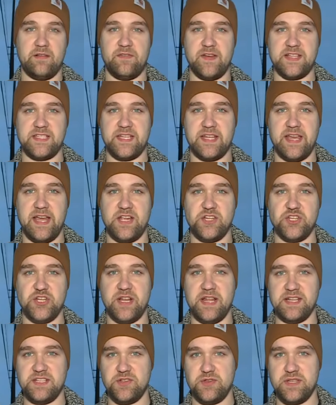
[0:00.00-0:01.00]

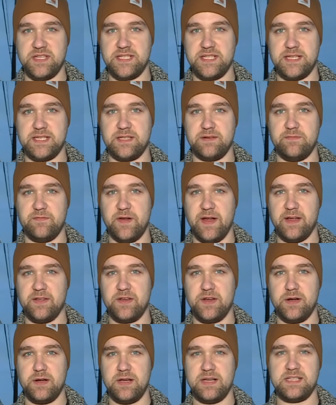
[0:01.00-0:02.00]
investigation into the system
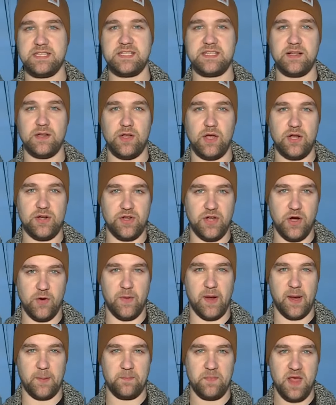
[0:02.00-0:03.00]
failure is still
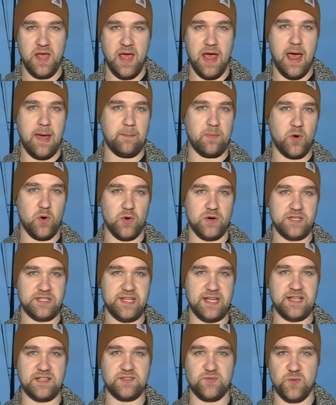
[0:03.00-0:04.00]
ongoing. EPCOR
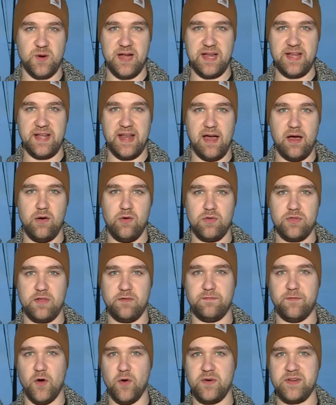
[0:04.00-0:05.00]
says right now
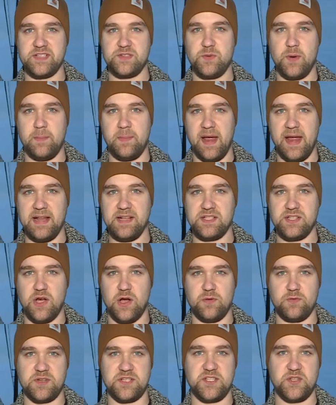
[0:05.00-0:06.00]
the focus remains
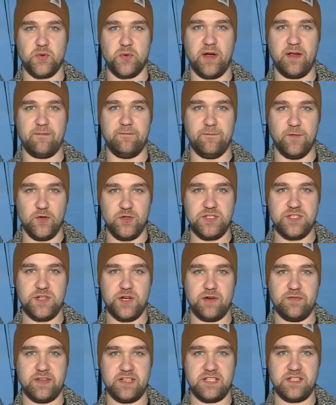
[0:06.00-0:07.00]
on restoring full
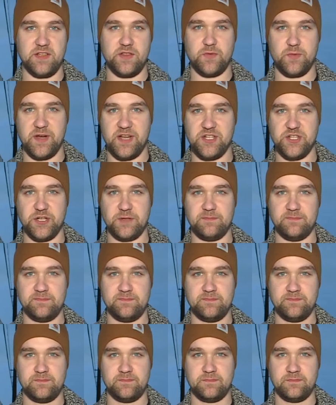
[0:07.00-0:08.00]
service to the region.
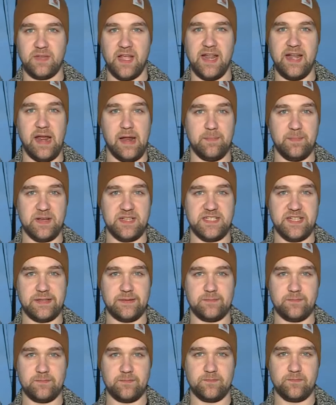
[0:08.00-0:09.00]
In
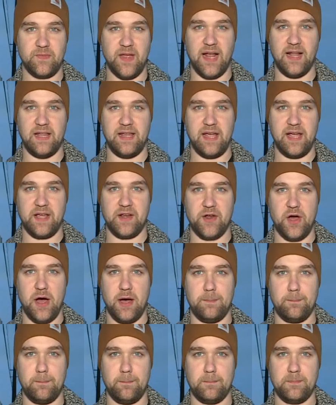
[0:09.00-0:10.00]
Edmonton, Elliot
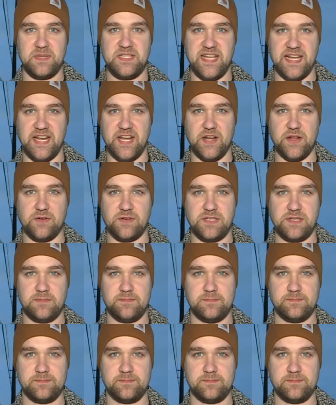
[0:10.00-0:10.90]
Knopp, City News.